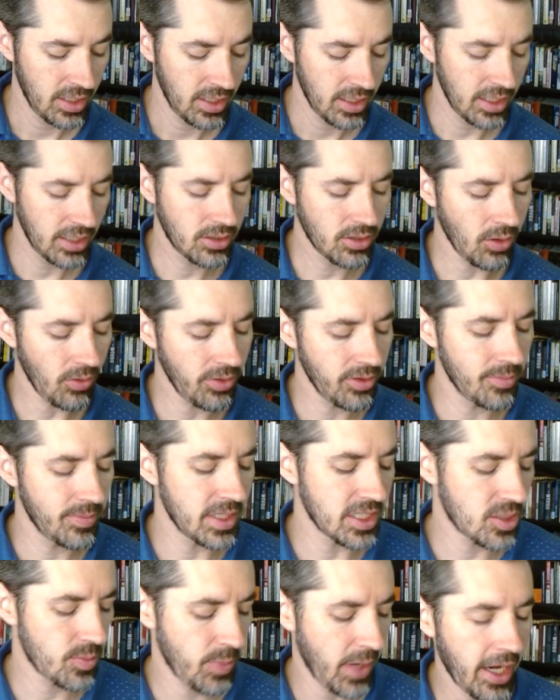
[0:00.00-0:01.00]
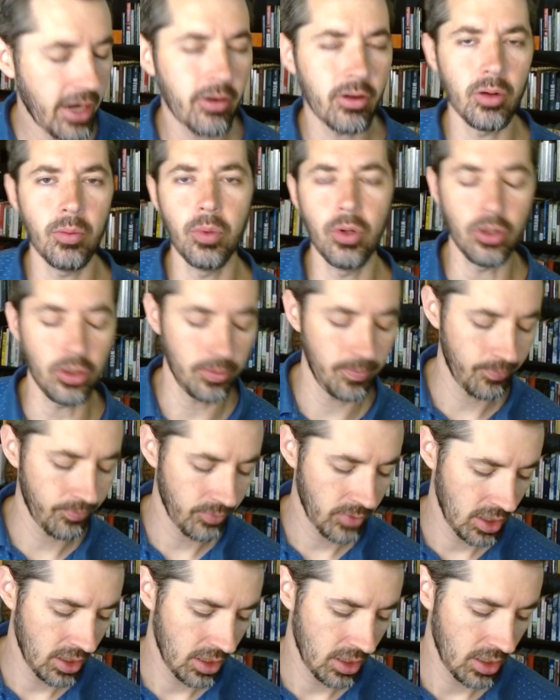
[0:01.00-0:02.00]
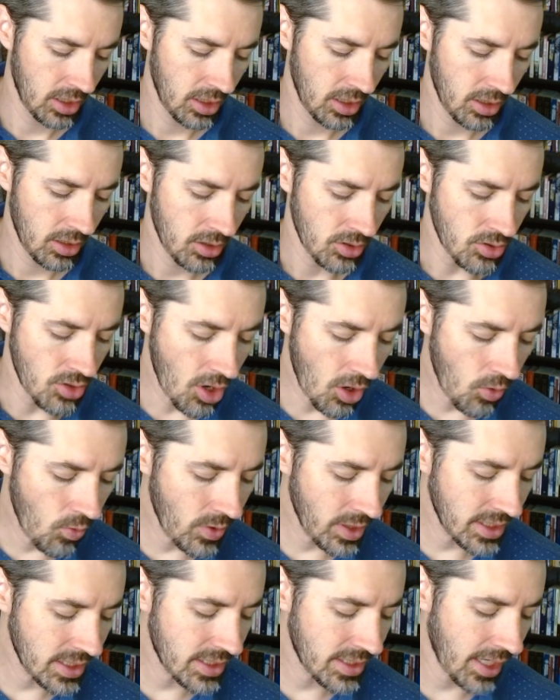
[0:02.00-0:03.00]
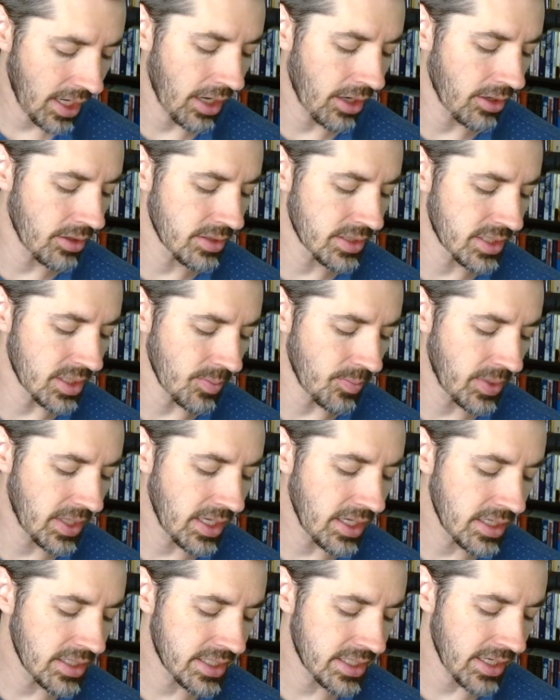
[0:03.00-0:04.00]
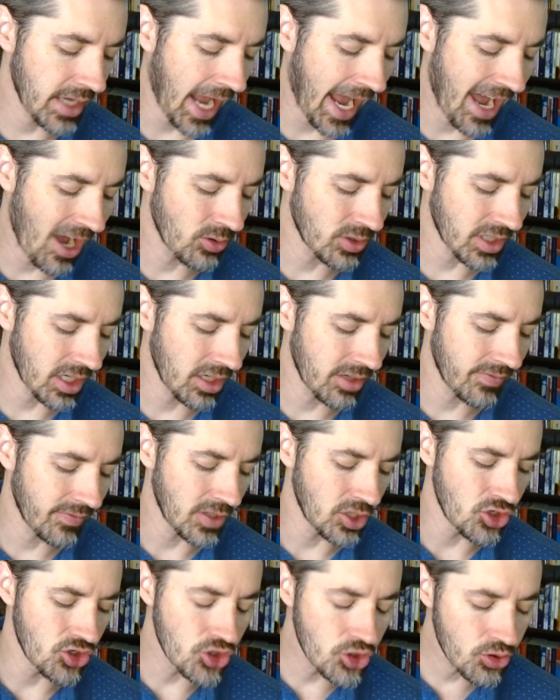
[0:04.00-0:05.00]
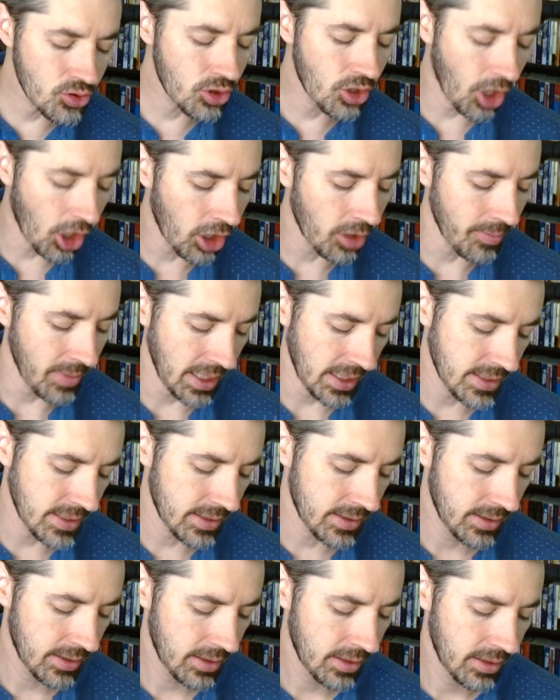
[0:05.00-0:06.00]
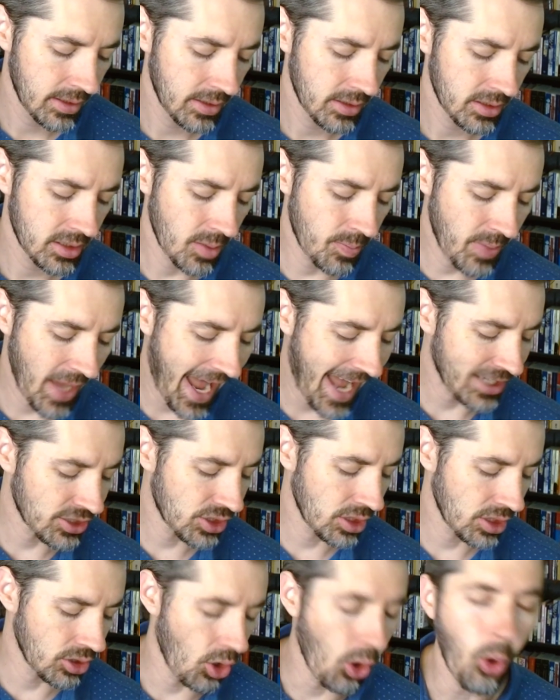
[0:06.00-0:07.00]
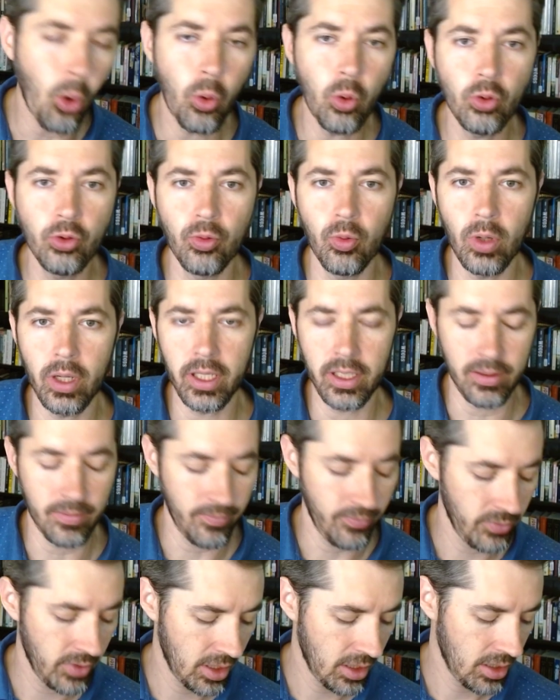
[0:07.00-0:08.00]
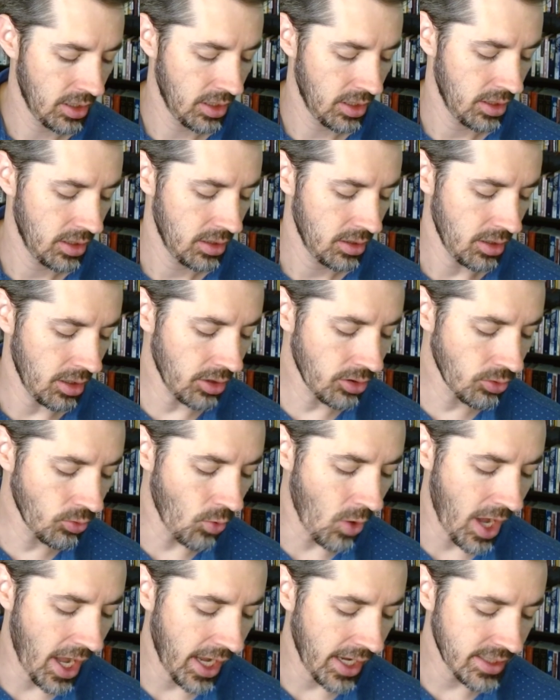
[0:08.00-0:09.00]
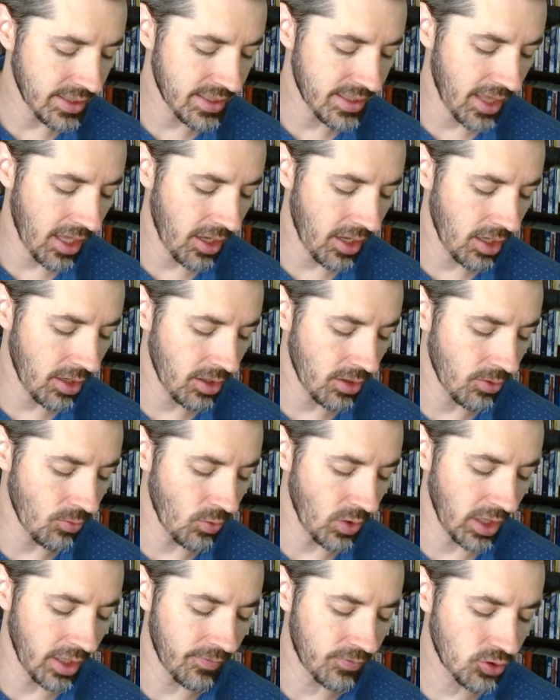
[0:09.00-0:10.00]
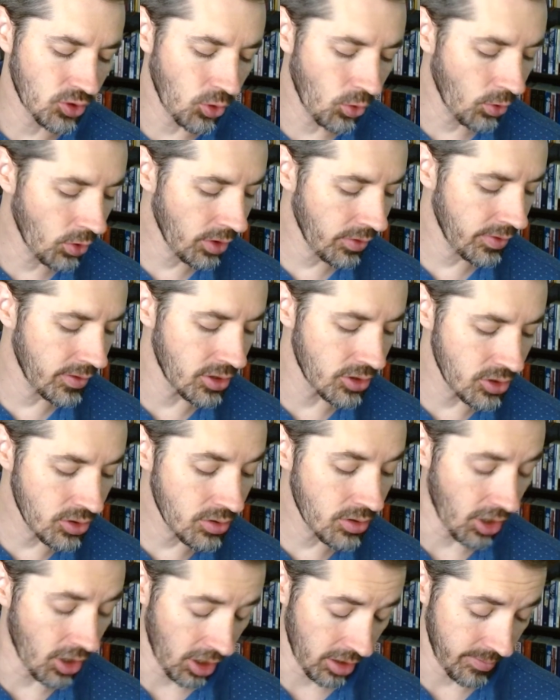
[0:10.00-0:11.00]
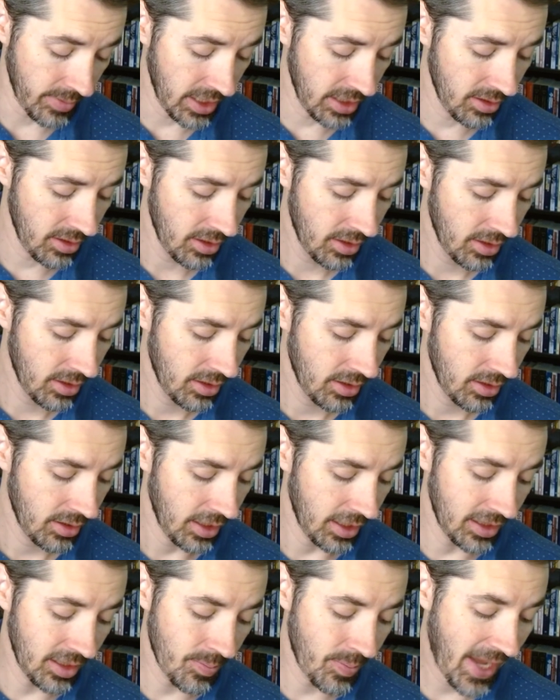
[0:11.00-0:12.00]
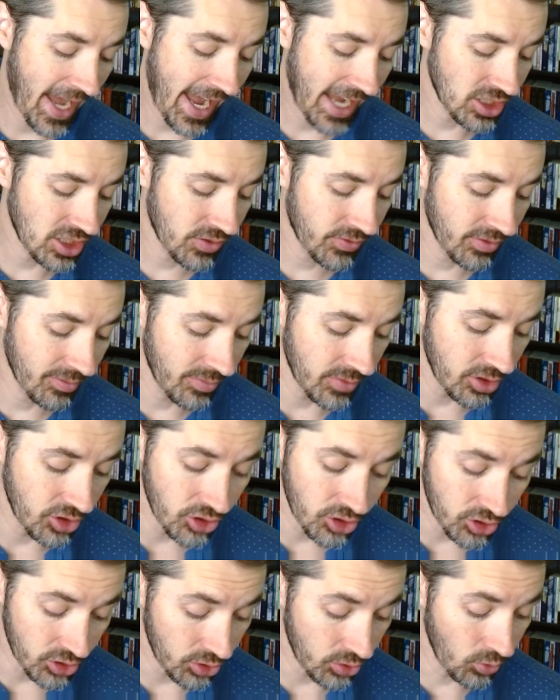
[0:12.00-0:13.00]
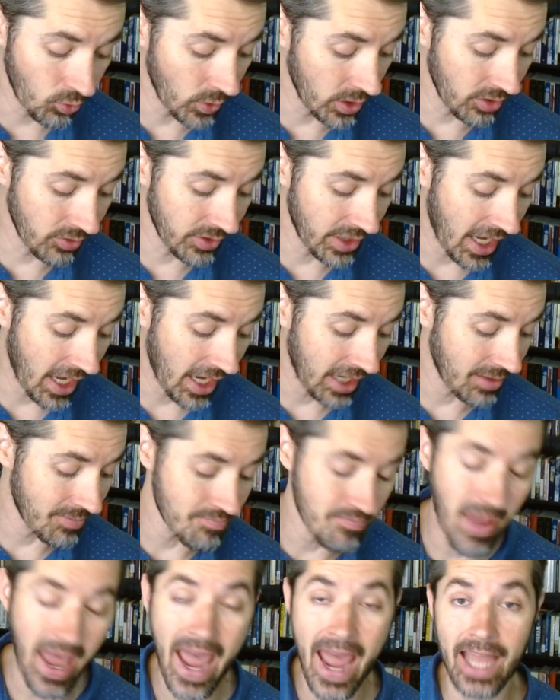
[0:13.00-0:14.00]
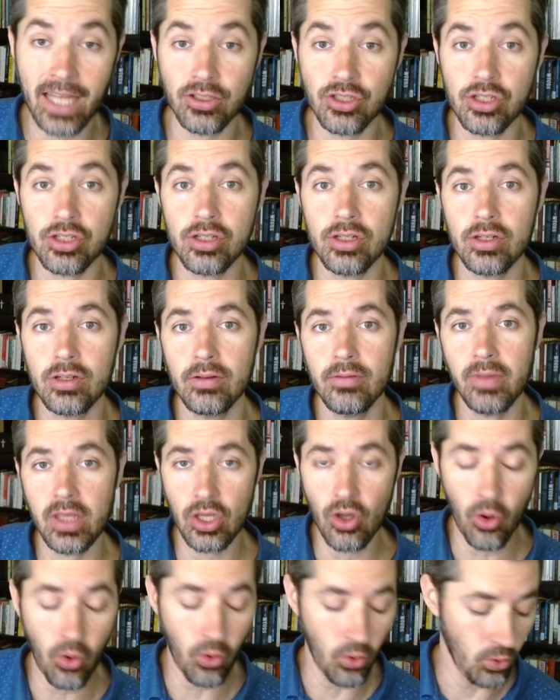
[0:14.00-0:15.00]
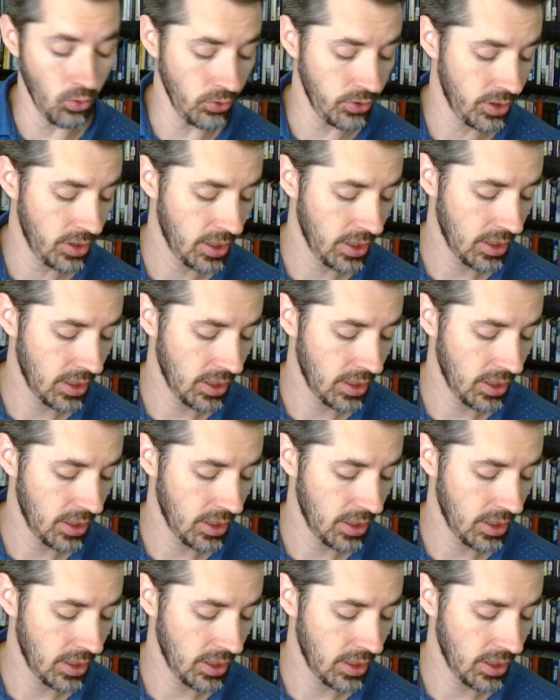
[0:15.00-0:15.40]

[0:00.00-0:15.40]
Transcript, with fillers: He told them this parable No one tears a piece out of a new garment to patch an old one. Otherwise, they will have torn the new garment, and the patch from the new will not match the old.